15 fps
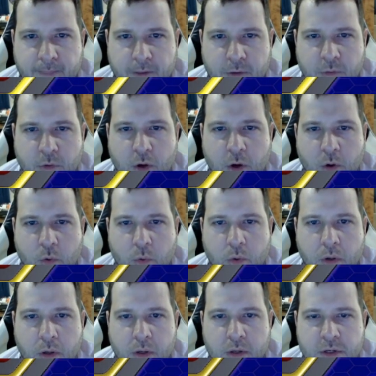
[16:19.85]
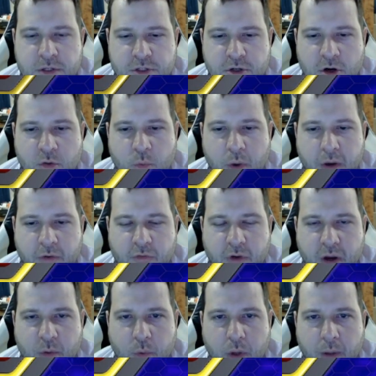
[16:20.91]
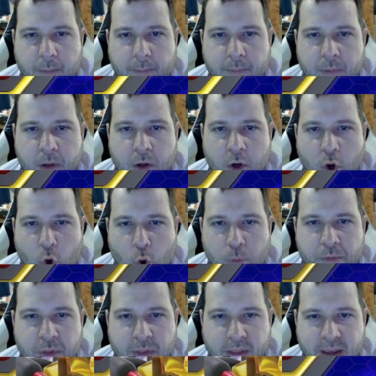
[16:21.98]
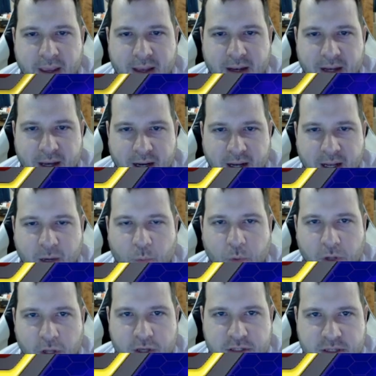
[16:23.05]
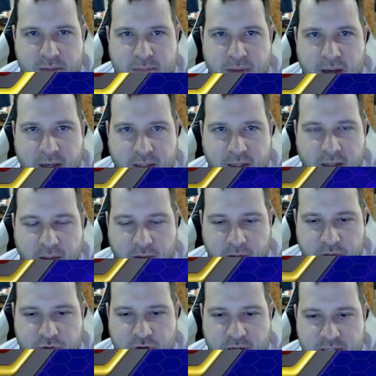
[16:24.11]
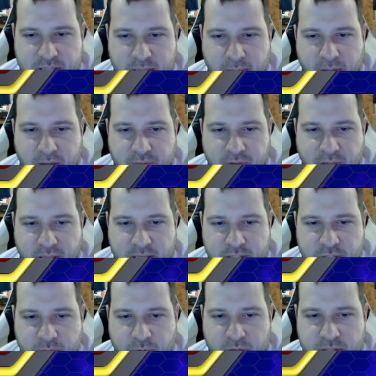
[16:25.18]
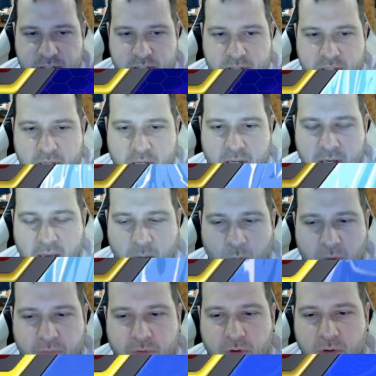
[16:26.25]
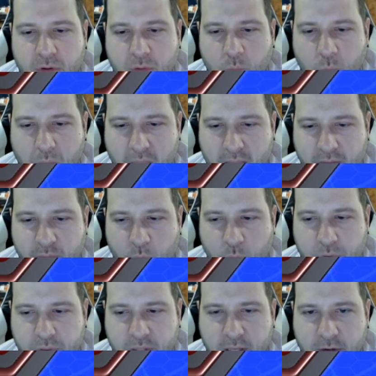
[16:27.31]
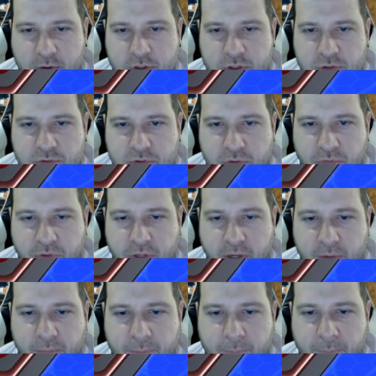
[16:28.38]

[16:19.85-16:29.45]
You go Star Requiem, hope that they can't knock it out, we Lost Impact, and then try to Sableye for the last 2 prizes. However, we have it with the energy retrieval now.